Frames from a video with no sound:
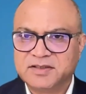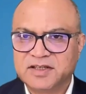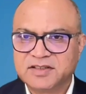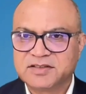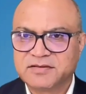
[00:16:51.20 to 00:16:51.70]

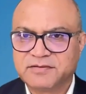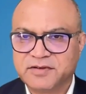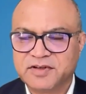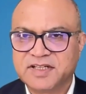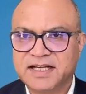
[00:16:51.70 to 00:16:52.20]
lots of
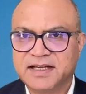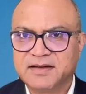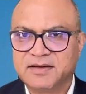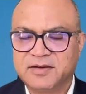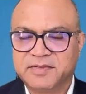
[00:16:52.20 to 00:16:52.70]

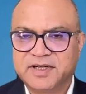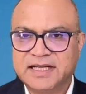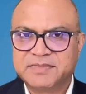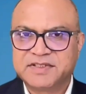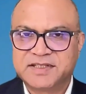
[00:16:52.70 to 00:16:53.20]
volatile,
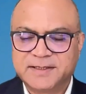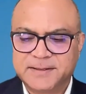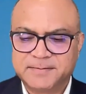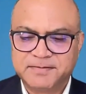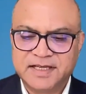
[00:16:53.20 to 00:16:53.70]
perhaps
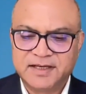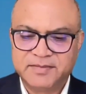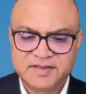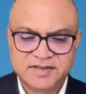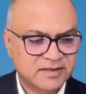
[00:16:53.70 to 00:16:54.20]

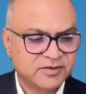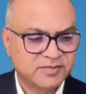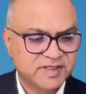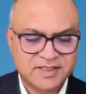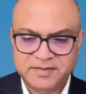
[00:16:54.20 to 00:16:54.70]
elements that
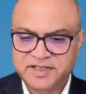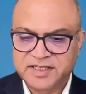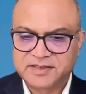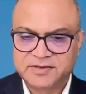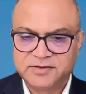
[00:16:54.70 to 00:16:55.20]
could be
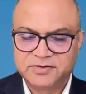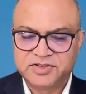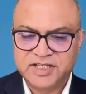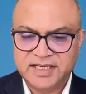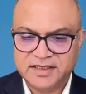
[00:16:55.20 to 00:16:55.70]
subject to
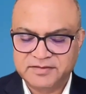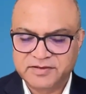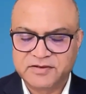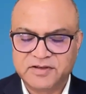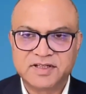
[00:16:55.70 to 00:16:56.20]
change.
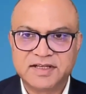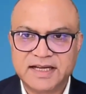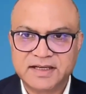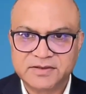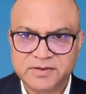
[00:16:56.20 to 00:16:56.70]
We've got the
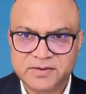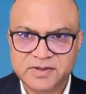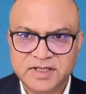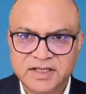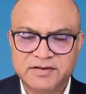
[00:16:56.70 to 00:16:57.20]

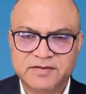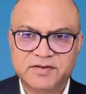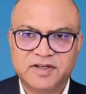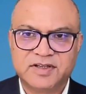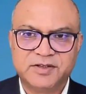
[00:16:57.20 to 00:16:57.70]
NATO,
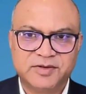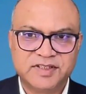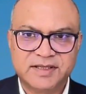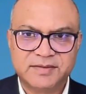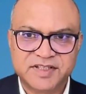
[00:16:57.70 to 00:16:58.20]
we've got the
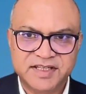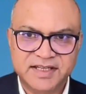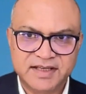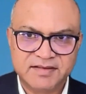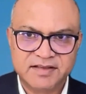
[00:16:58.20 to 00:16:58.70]

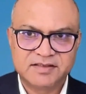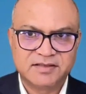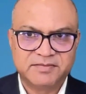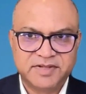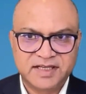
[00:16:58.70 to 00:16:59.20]
USMCA, there's
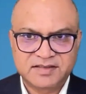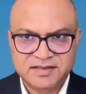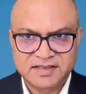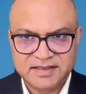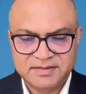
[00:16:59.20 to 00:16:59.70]
the
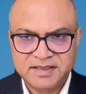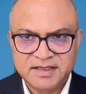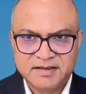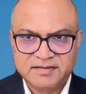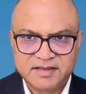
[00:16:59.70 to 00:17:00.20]
BRICS
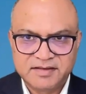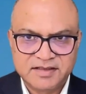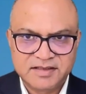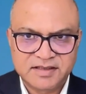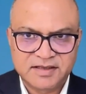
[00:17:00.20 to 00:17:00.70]
thing
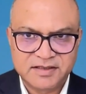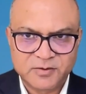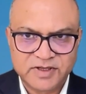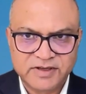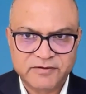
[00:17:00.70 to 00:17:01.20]
that is
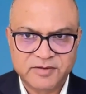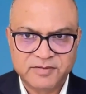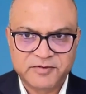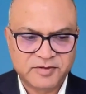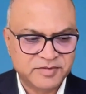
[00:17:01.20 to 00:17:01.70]
underway
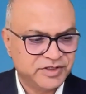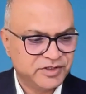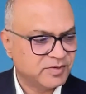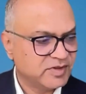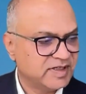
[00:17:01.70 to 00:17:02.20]
from
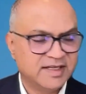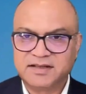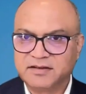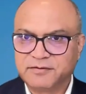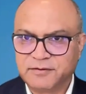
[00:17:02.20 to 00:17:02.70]

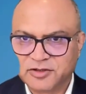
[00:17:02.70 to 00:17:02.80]
geopolitical